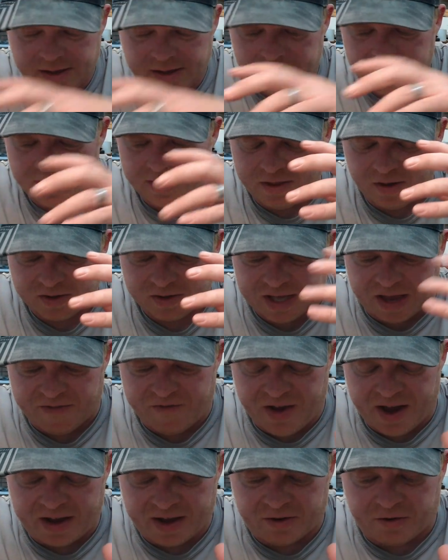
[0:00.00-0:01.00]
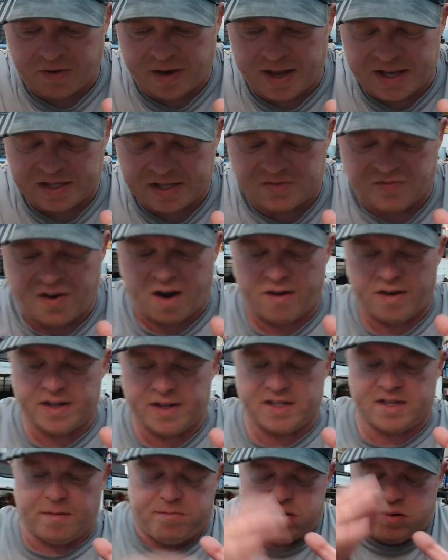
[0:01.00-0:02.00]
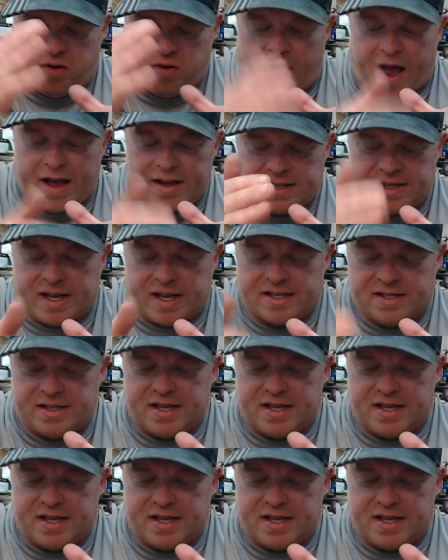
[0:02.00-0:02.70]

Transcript: there's a victory as far as the process